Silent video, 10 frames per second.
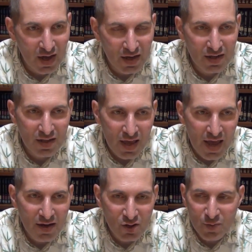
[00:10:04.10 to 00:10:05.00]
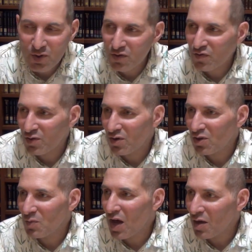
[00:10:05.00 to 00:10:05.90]
And in the end, it'll be good for you in
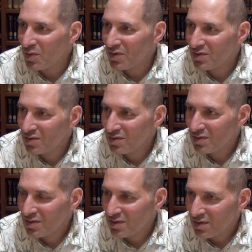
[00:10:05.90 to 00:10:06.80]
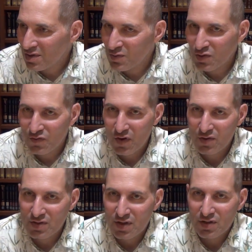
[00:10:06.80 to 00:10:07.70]
Olam Haba. Because what you're
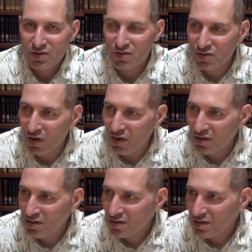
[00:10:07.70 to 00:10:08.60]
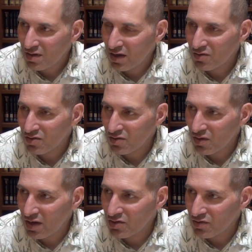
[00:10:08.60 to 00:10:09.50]
focused on is your soul, not just your
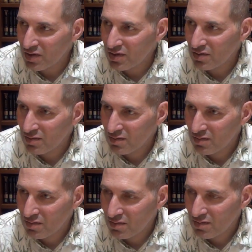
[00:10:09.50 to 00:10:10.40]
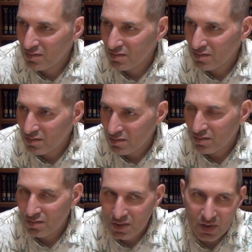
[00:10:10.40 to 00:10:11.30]
luxuries.
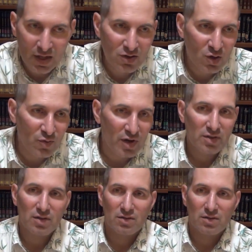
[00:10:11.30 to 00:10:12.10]
So that's our brisa.